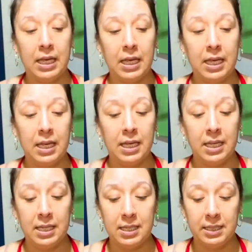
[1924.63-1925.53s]

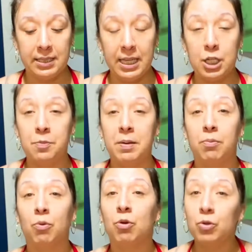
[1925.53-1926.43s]
It's been
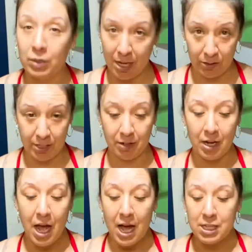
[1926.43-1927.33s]
brutal out there.
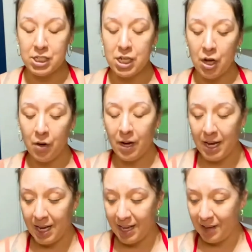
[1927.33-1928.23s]
So
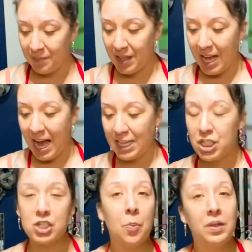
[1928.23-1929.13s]
I
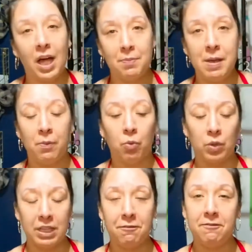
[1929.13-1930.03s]
just hope a lot of people
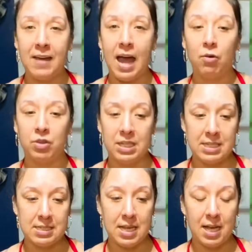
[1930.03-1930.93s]
really found
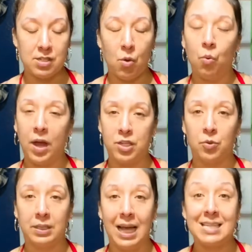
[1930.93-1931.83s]
this as a way to
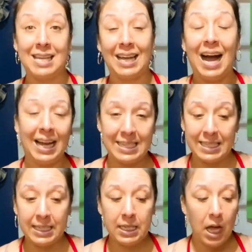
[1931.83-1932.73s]
relax like I
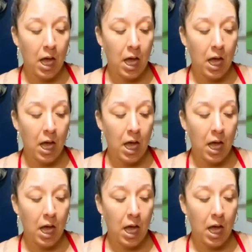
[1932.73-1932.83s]
did.